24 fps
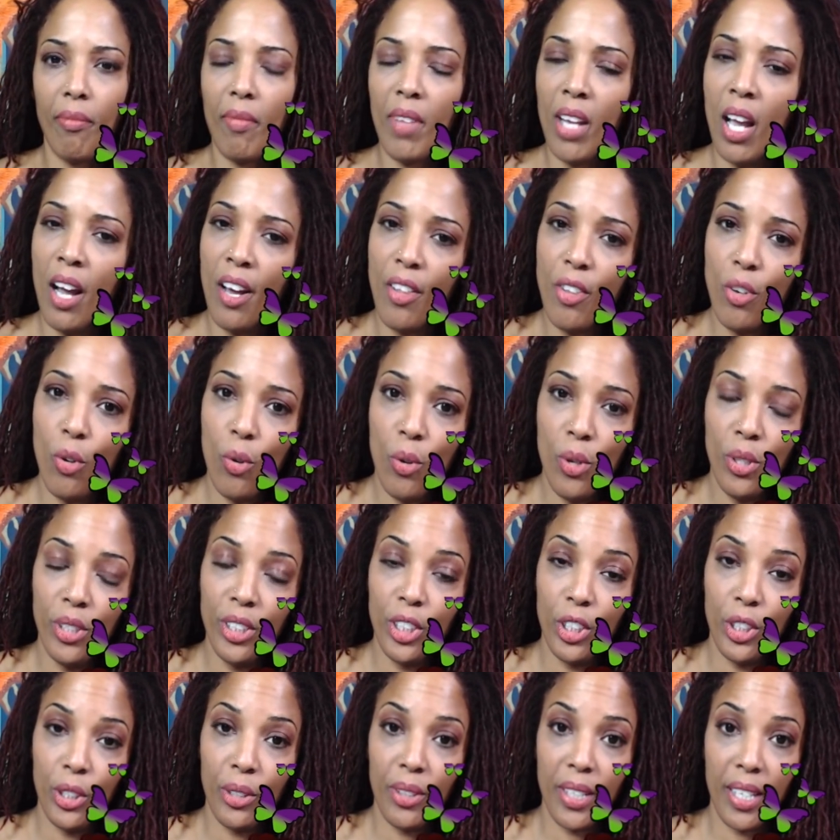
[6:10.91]
Other oils
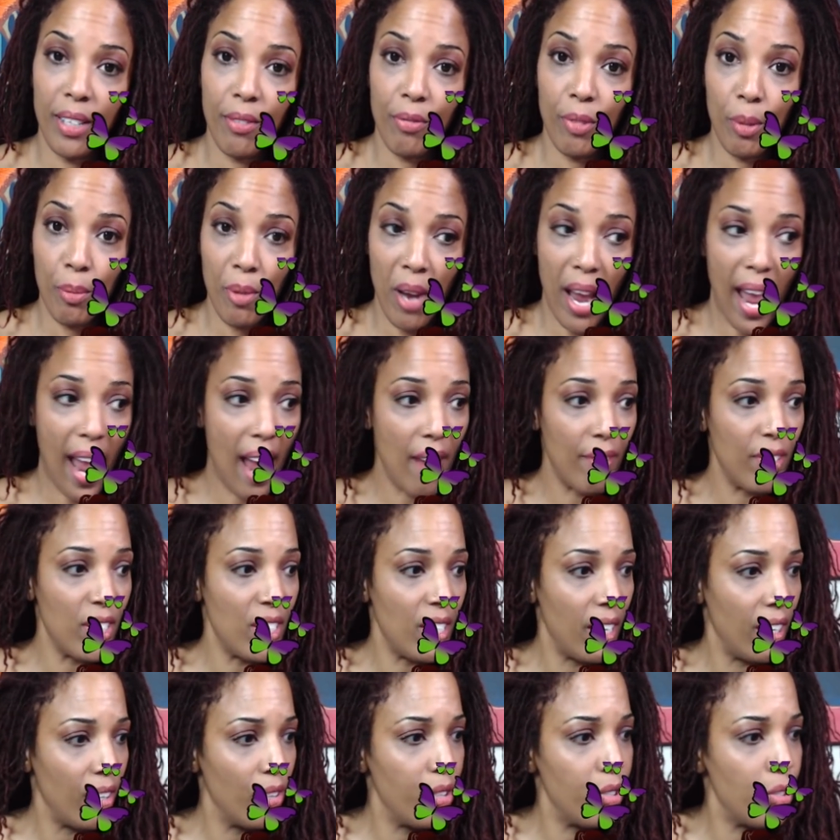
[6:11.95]
that you can get from your average
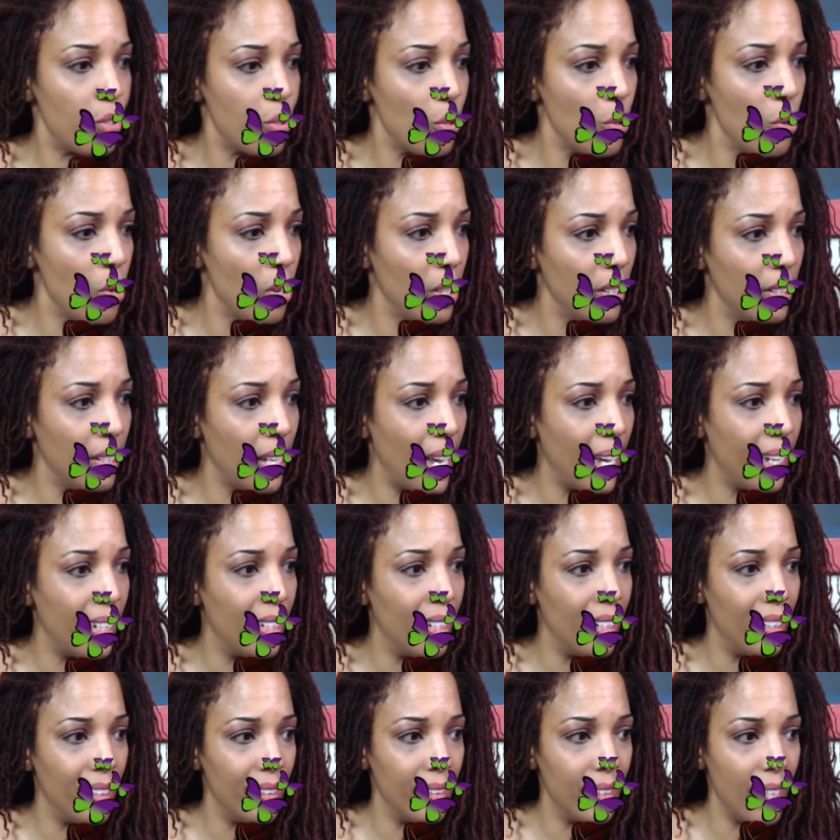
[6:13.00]
health store, like
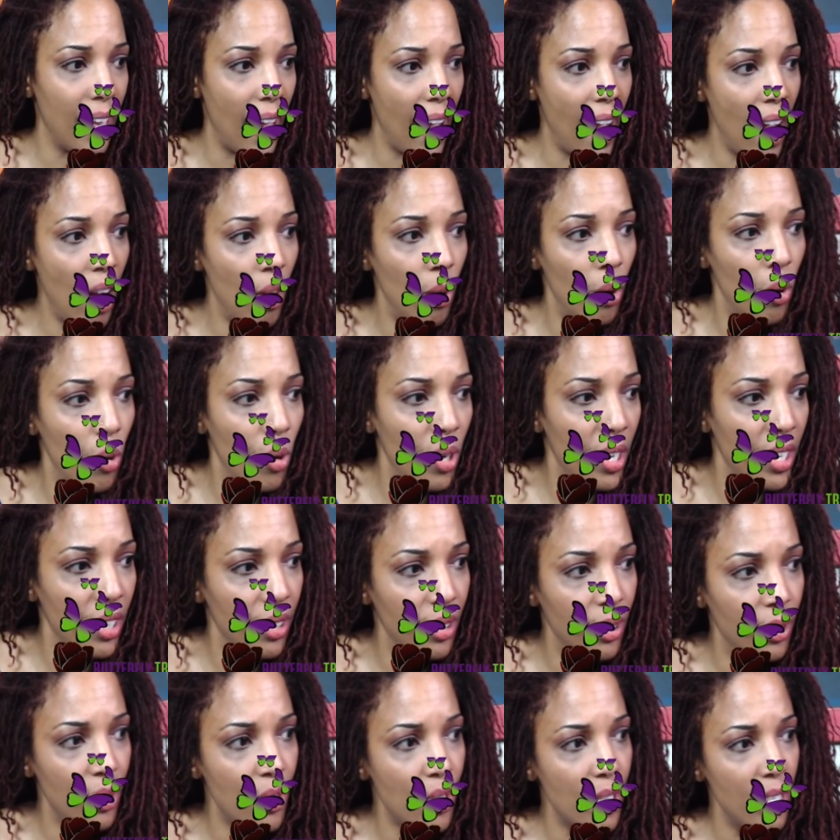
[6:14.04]
Now
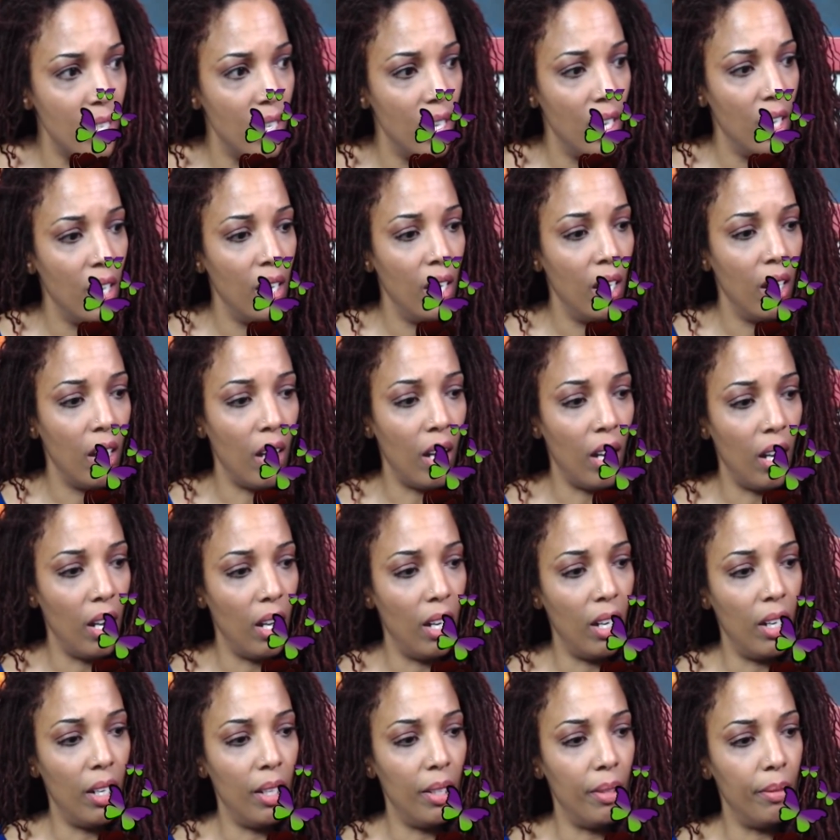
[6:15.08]
oils,
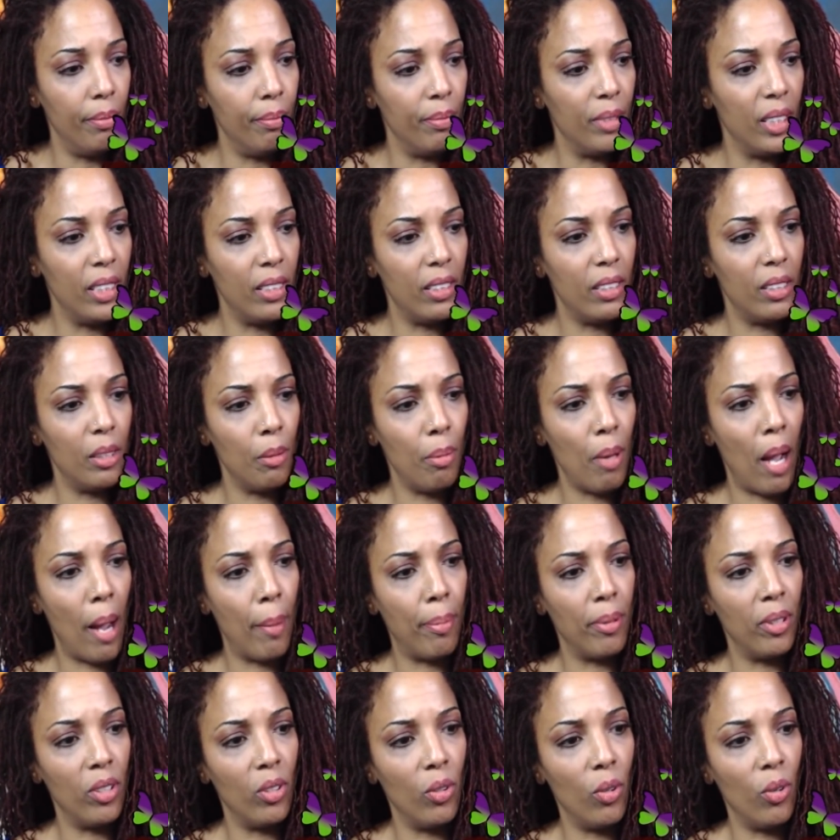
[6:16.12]
this is a
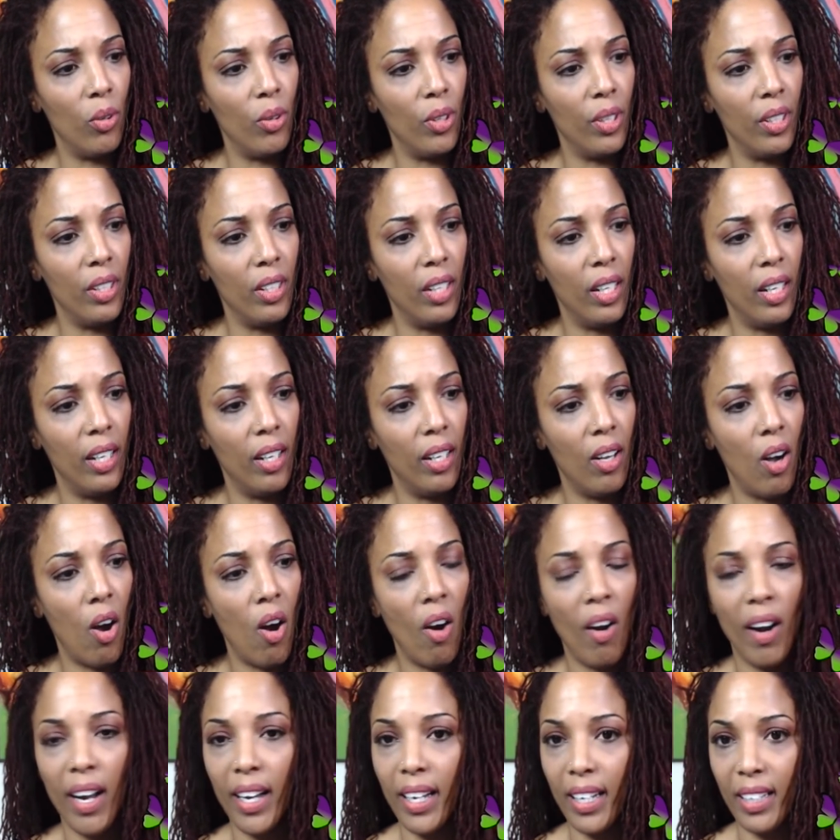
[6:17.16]
popular oil,
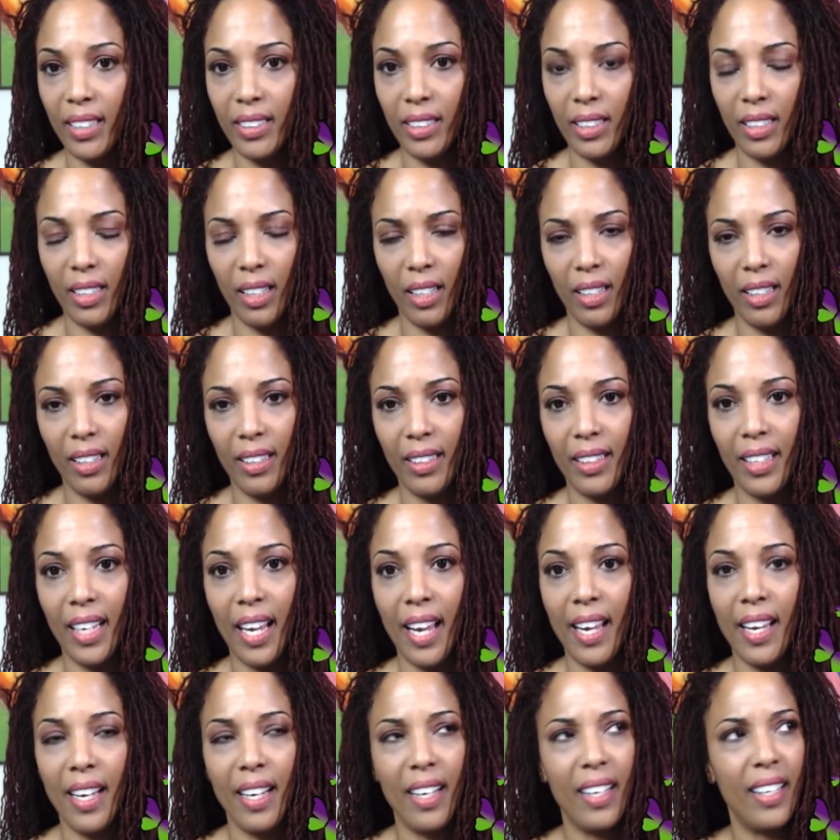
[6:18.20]

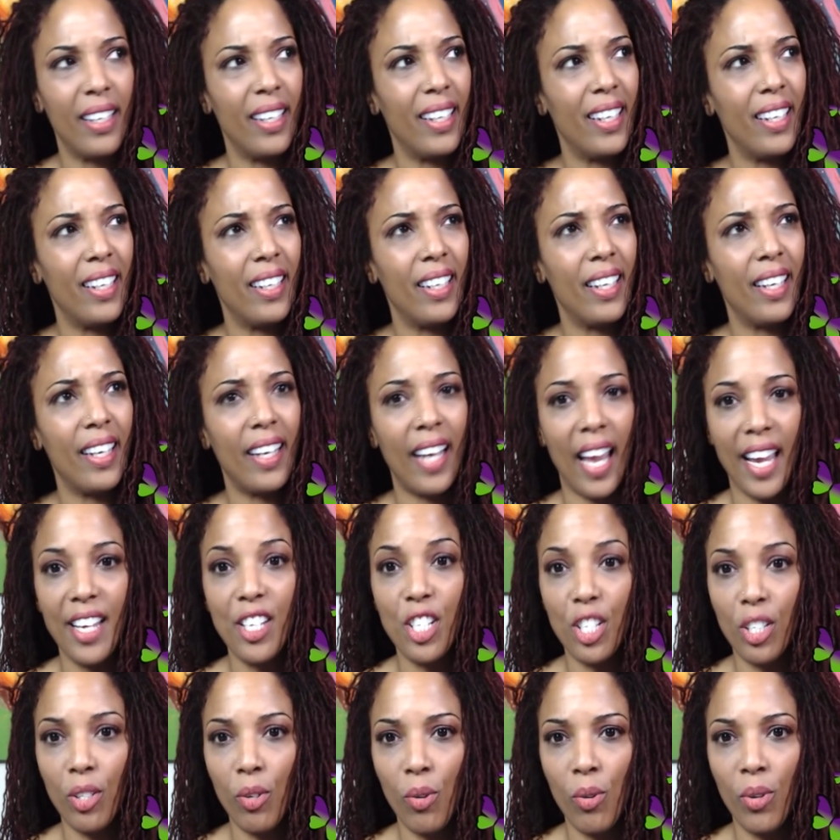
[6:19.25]

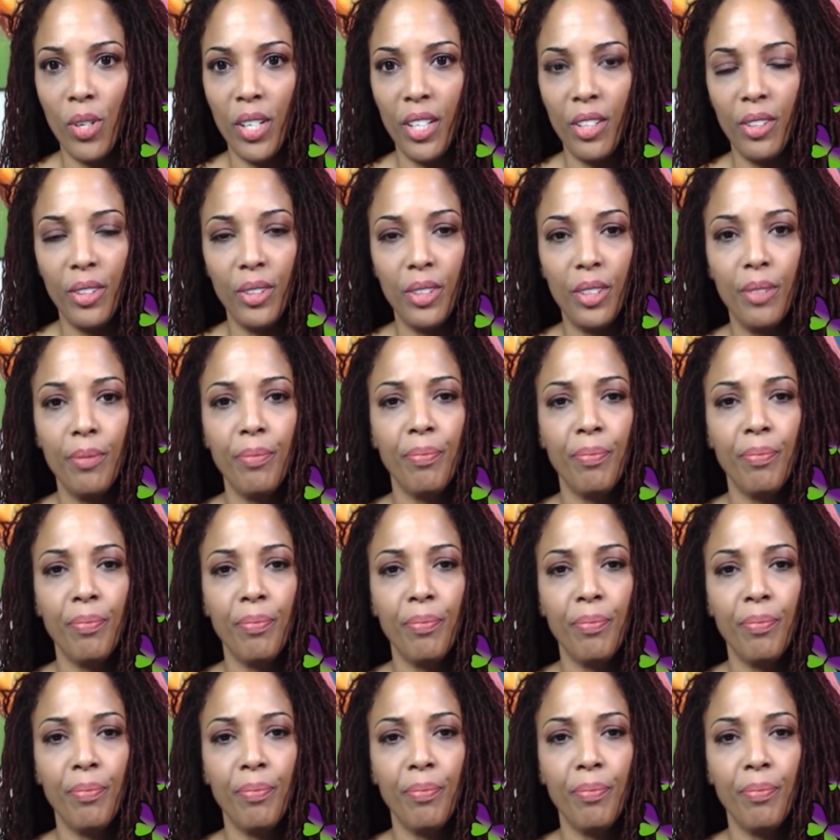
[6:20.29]
Aracacia oils.